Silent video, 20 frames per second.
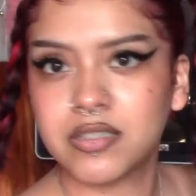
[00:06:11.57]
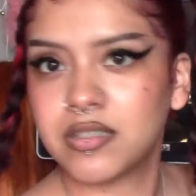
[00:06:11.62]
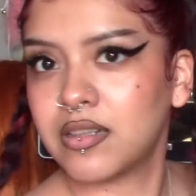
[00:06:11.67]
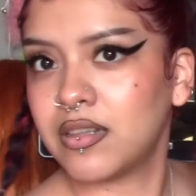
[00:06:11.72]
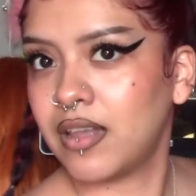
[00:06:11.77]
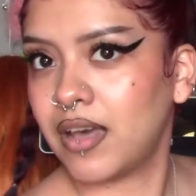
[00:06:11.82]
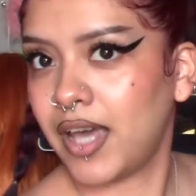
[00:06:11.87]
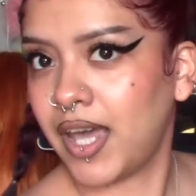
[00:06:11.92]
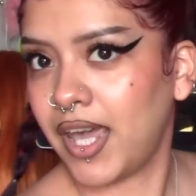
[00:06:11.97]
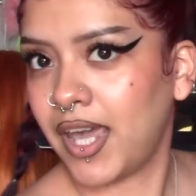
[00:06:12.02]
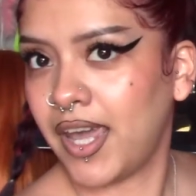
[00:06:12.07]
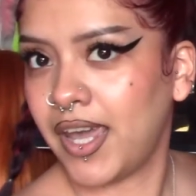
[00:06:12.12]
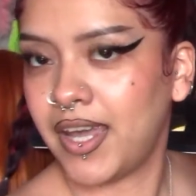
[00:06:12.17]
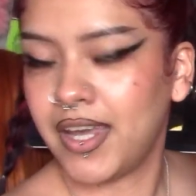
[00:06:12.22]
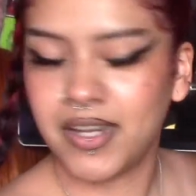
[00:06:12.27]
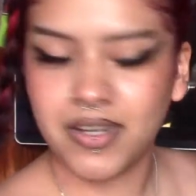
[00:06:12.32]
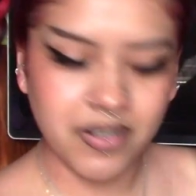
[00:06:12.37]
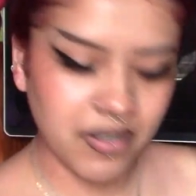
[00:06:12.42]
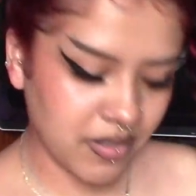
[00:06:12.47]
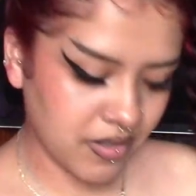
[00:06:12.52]

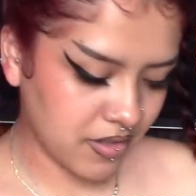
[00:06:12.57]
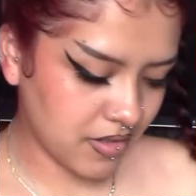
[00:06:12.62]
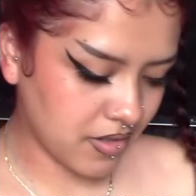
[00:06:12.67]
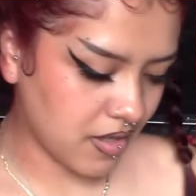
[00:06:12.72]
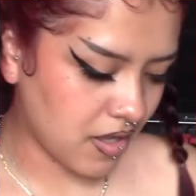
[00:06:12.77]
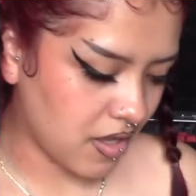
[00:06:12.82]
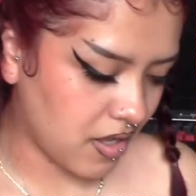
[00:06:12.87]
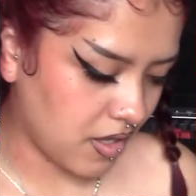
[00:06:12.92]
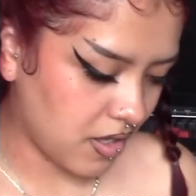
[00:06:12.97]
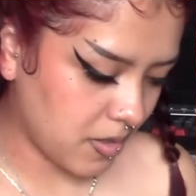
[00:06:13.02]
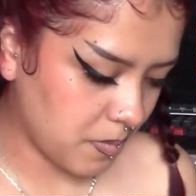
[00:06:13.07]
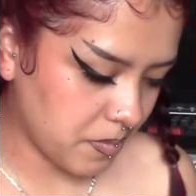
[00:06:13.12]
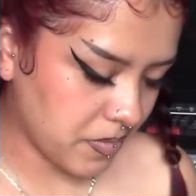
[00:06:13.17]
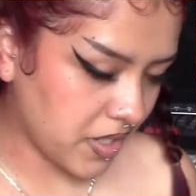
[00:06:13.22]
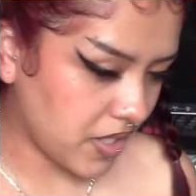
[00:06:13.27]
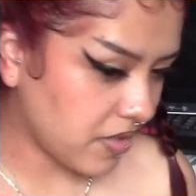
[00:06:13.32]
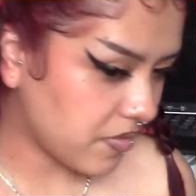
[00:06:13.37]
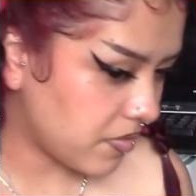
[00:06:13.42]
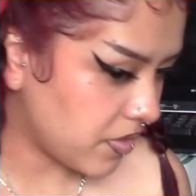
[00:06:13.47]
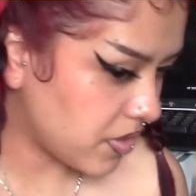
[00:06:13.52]
laid.
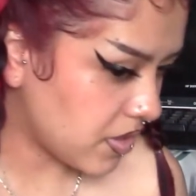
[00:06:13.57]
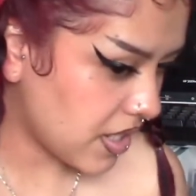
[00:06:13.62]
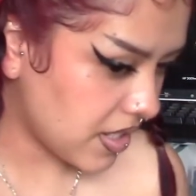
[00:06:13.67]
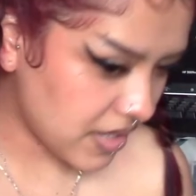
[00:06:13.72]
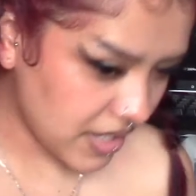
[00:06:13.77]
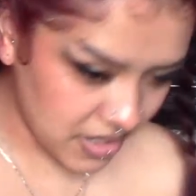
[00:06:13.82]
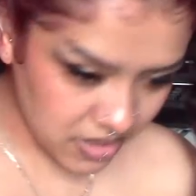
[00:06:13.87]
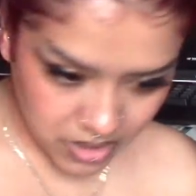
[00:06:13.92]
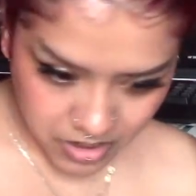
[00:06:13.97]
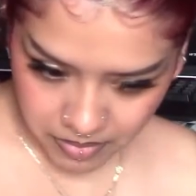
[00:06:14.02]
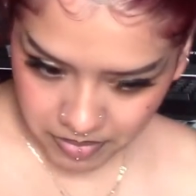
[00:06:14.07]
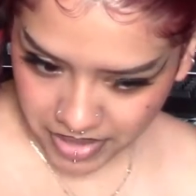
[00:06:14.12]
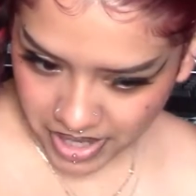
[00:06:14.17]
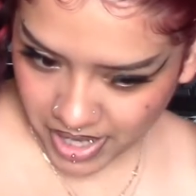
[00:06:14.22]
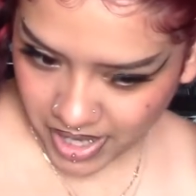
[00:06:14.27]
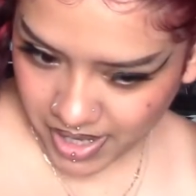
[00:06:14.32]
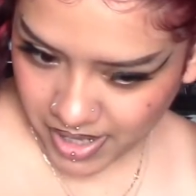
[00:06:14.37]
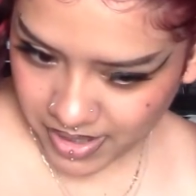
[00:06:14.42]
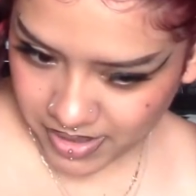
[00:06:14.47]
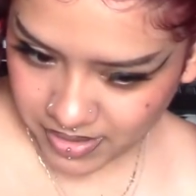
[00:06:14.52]
If you think they look
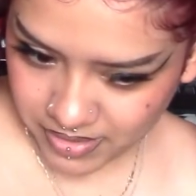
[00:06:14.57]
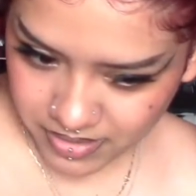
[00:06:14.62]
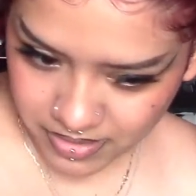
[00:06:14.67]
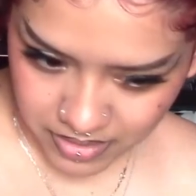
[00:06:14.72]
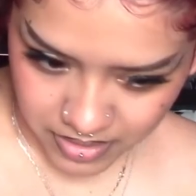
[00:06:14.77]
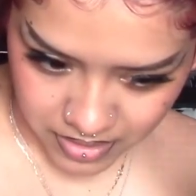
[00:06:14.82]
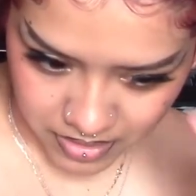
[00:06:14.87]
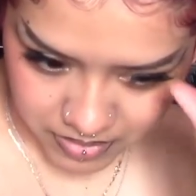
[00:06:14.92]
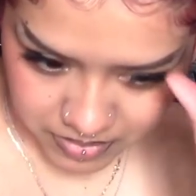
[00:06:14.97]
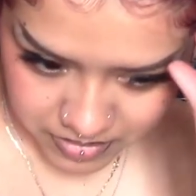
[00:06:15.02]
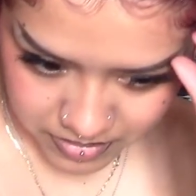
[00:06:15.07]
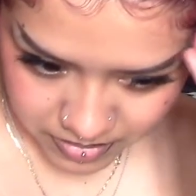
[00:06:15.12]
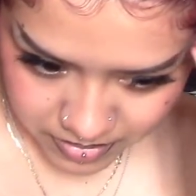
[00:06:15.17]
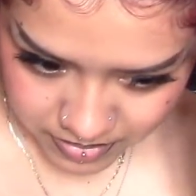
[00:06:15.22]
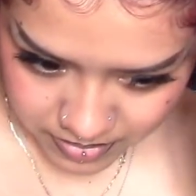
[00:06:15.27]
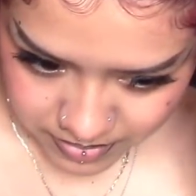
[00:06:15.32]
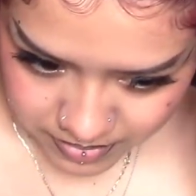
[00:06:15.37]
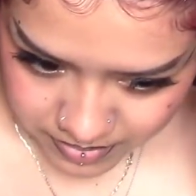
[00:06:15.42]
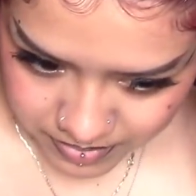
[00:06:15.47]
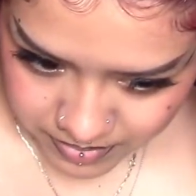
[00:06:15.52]
bad, I
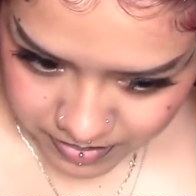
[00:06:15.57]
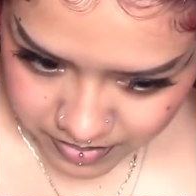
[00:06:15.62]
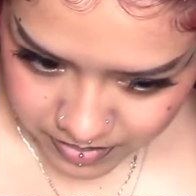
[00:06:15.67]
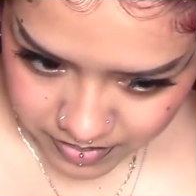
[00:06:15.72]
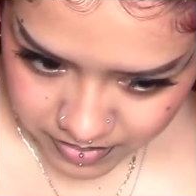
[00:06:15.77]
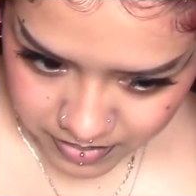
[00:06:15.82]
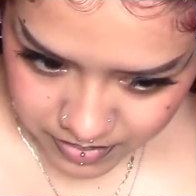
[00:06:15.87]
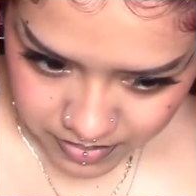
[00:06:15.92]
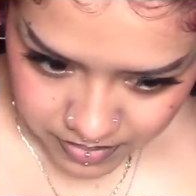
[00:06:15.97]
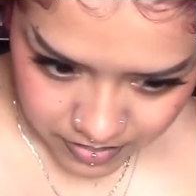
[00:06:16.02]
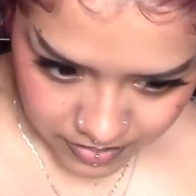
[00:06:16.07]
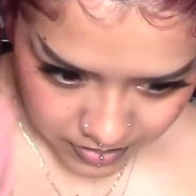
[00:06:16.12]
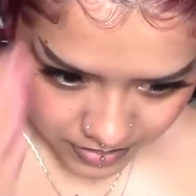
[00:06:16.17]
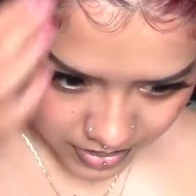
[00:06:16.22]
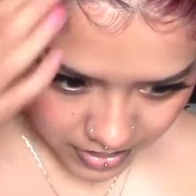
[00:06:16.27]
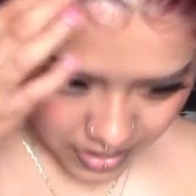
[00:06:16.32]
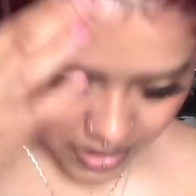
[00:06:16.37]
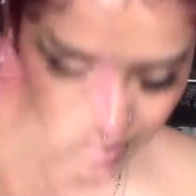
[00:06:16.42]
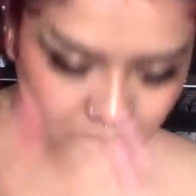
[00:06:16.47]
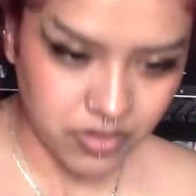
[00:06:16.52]

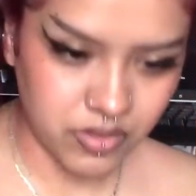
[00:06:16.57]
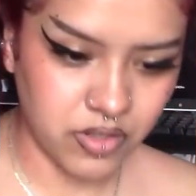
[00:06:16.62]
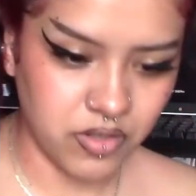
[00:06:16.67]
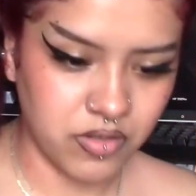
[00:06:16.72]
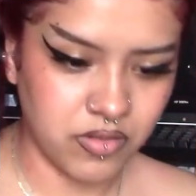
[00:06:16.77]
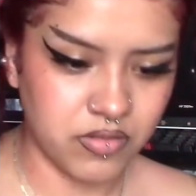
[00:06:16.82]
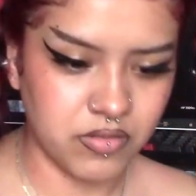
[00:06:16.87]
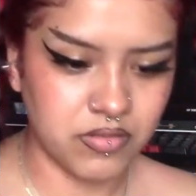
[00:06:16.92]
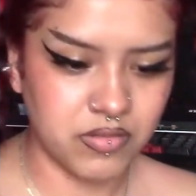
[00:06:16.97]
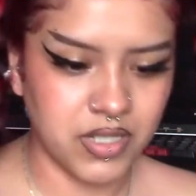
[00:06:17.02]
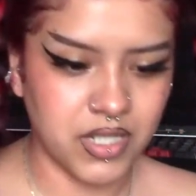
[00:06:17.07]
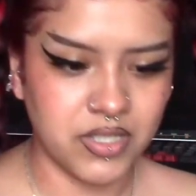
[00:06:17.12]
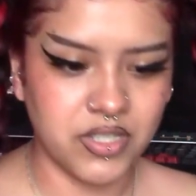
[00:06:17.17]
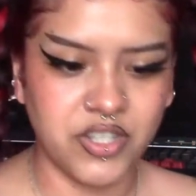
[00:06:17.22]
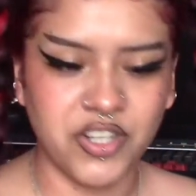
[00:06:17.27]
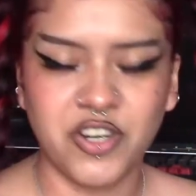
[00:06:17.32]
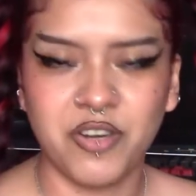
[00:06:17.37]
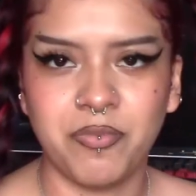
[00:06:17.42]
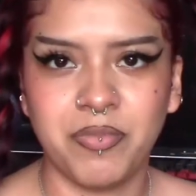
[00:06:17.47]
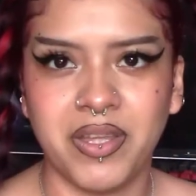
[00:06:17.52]
don't know. That's
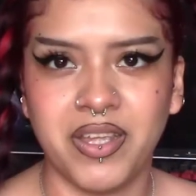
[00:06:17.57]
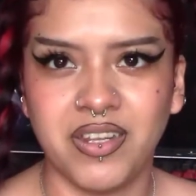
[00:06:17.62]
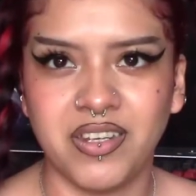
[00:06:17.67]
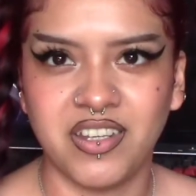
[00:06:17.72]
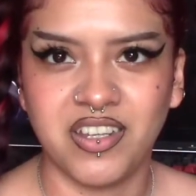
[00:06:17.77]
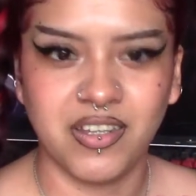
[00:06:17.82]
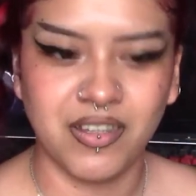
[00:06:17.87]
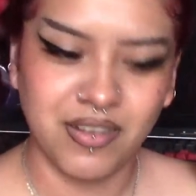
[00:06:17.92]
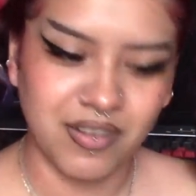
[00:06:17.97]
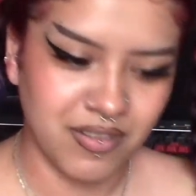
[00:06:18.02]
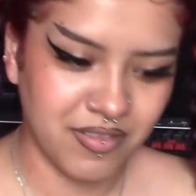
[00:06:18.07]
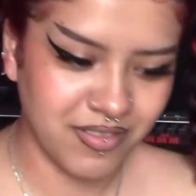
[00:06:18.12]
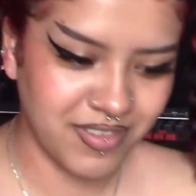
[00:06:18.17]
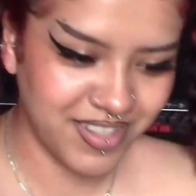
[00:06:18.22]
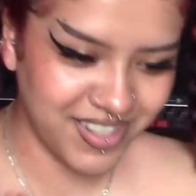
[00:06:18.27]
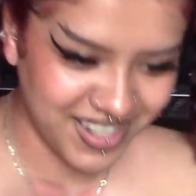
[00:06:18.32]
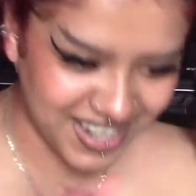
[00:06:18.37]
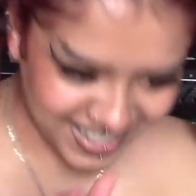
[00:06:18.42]
your opinion, I